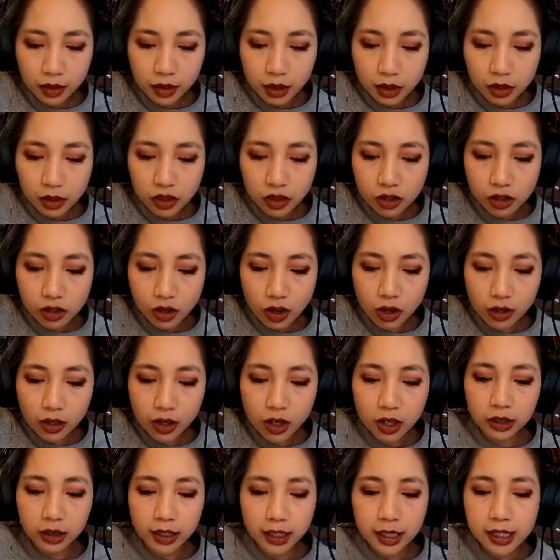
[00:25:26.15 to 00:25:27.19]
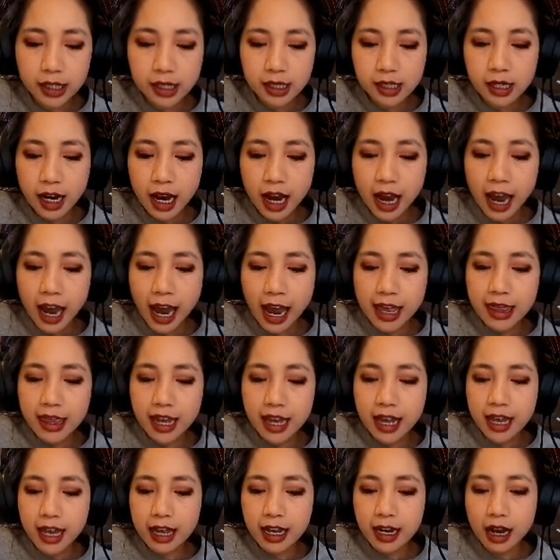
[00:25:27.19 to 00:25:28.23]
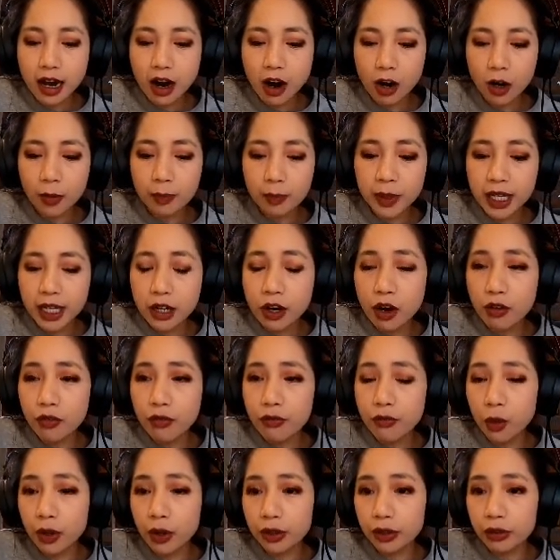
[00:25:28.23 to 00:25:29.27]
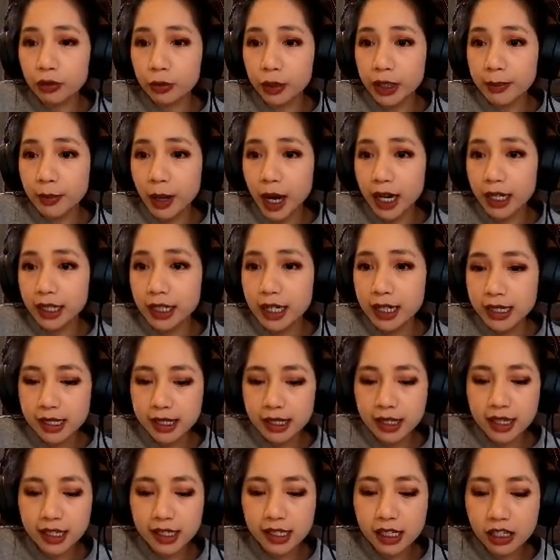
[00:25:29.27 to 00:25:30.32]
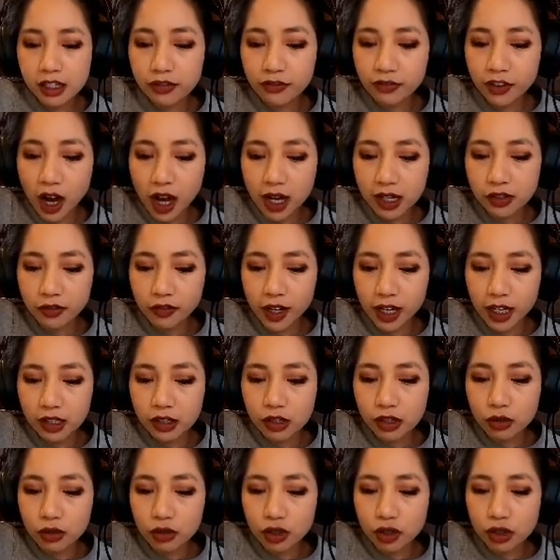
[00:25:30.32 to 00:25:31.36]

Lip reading: just on our list, and then our PO4 3 minus, this is phosphate. So it's just